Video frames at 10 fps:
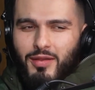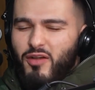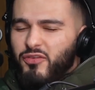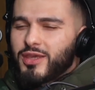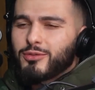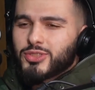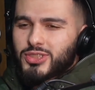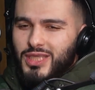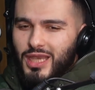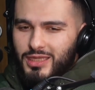I think he was
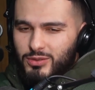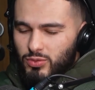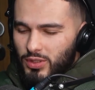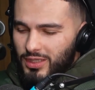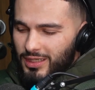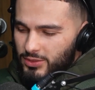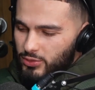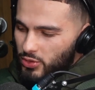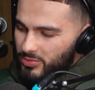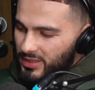just tired. He was working like
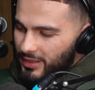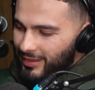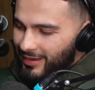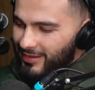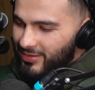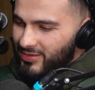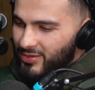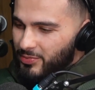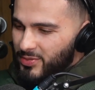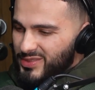two jobs and that. Like I think
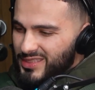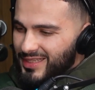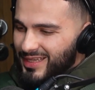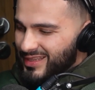therapy was his side